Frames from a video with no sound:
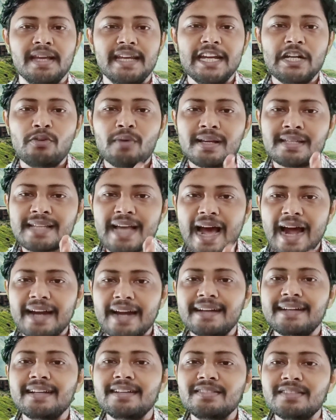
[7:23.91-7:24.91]
It was
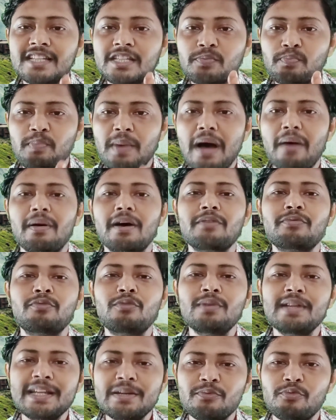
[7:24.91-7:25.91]
under this
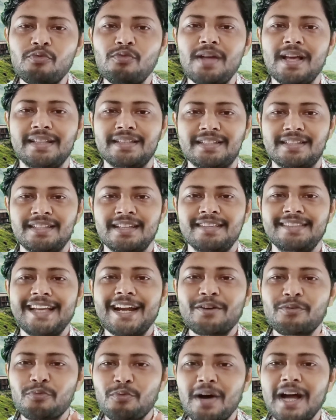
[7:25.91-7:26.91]
powerful influence
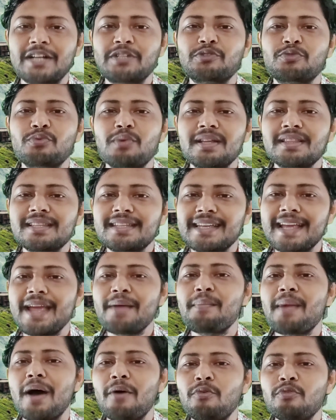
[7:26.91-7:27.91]
that Wordsworth
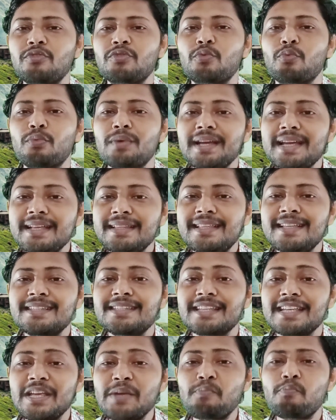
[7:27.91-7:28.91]
came out with
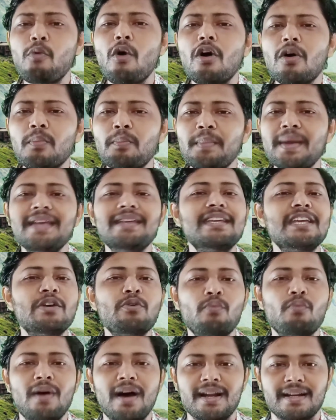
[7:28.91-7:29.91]
his
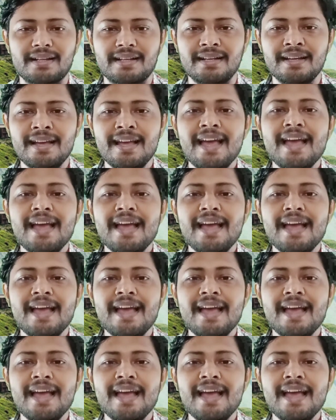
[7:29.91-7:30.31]
epoch-making work